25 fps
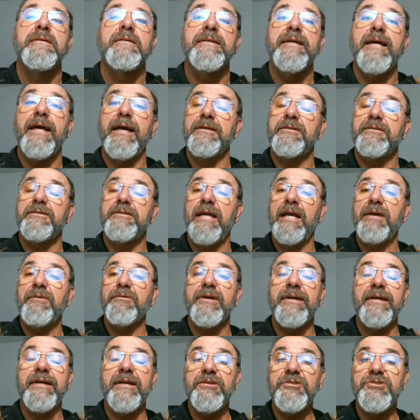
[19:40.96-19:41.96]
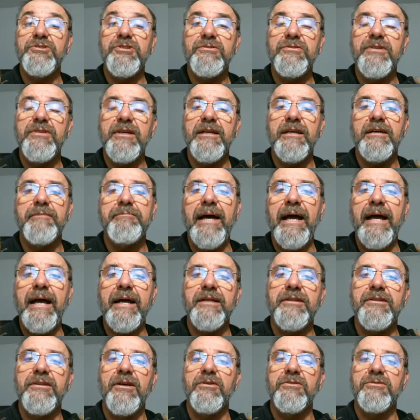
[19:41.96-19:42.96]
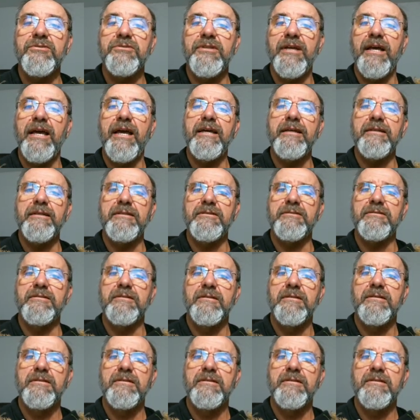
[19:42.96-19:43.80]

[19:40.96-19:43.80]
yes, they were in Judea back in those days,